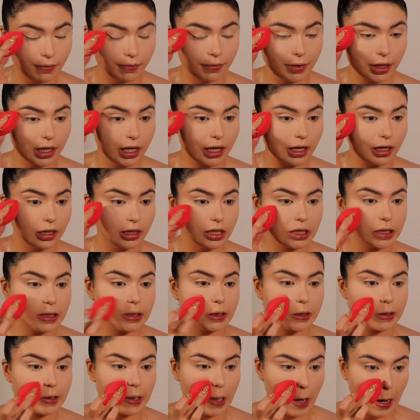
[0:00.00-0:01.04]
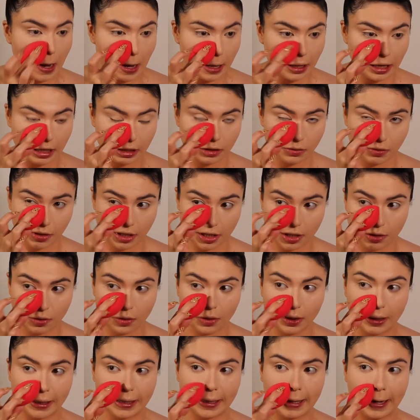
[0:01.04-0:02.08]
because that's where I get
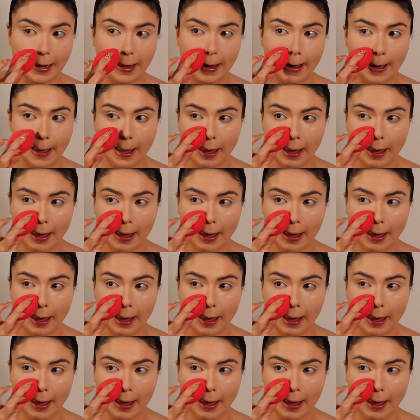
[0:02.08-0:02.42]
oily.